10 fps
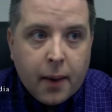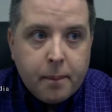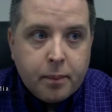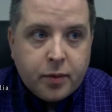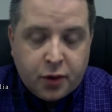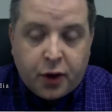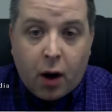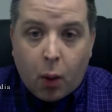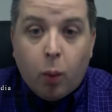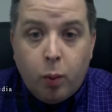to
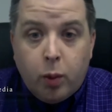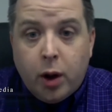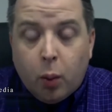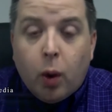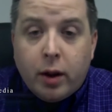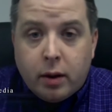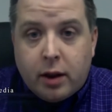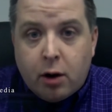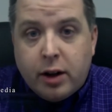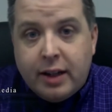figure out,
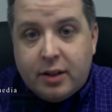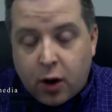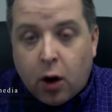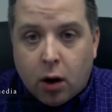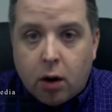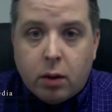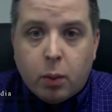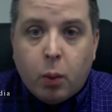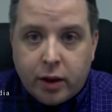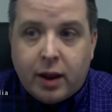what their needs are,
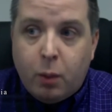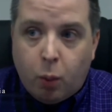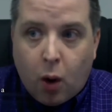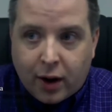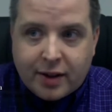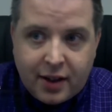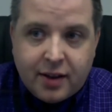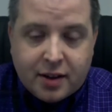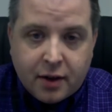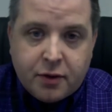what they want to
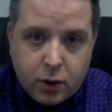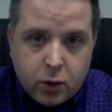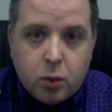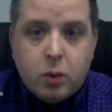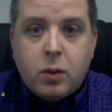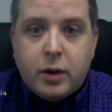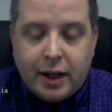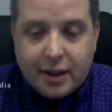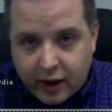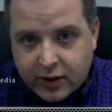see the stuff do
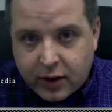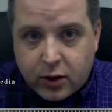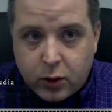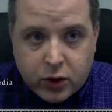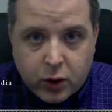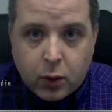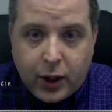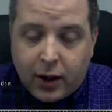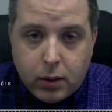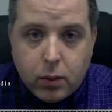that it doesn't do, so
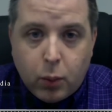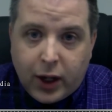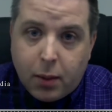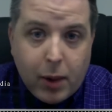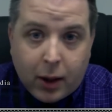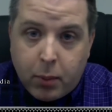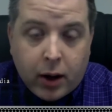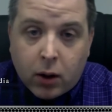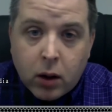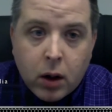that we can make it
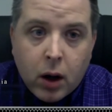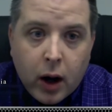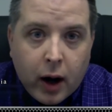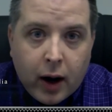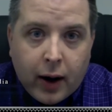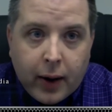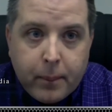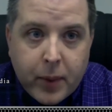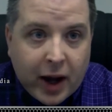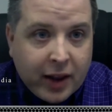better.
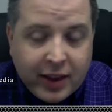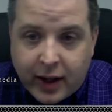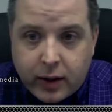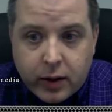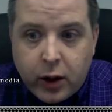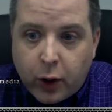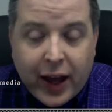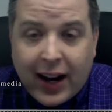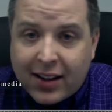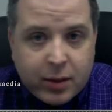I think,
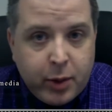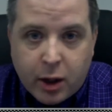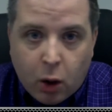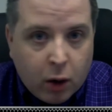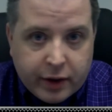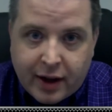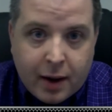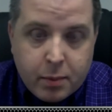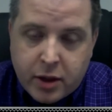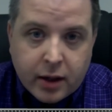that has to be an all the
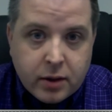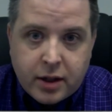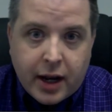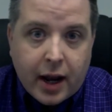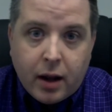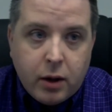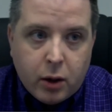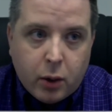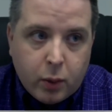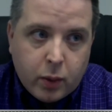time thing today.
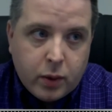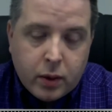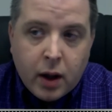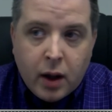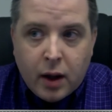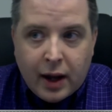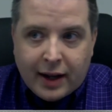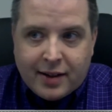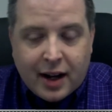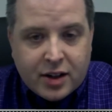
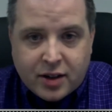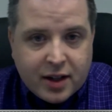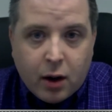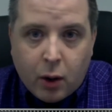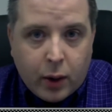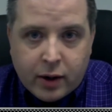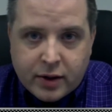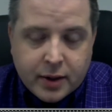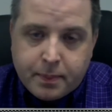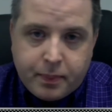It's not just
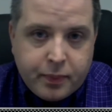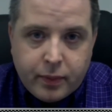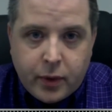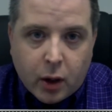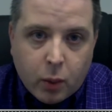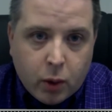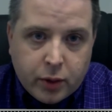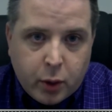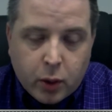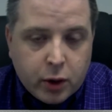here's
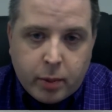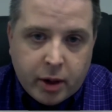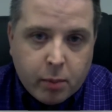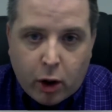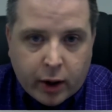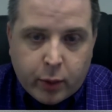we'll do a little bit of